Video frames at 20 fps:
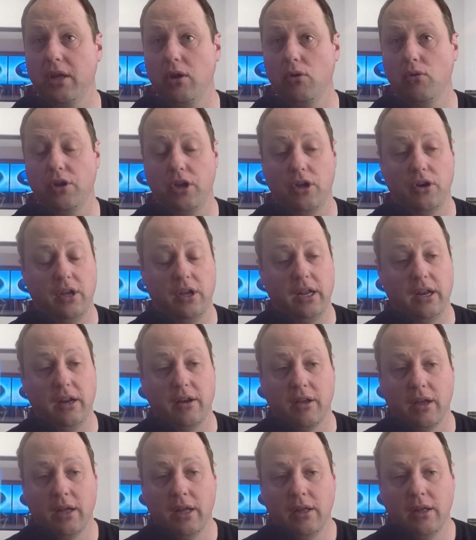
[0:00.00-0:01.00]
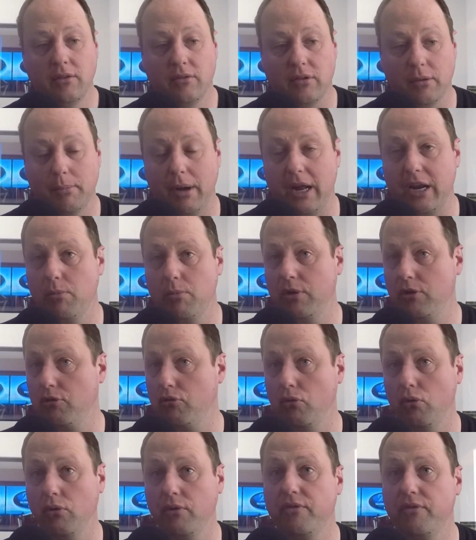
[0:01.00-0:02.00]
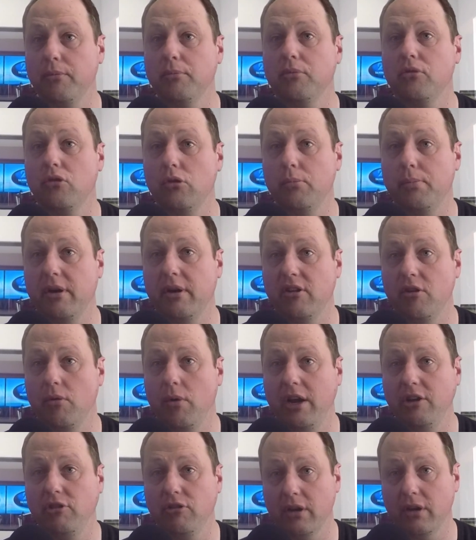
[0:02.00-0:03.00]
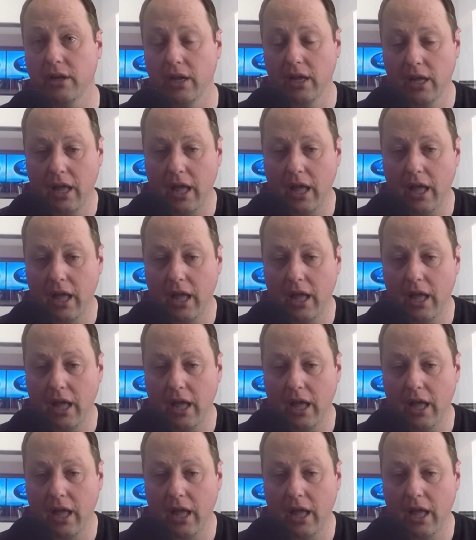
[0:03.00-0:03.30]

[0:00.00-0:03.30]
or you needed some money withdrawn from superannuation.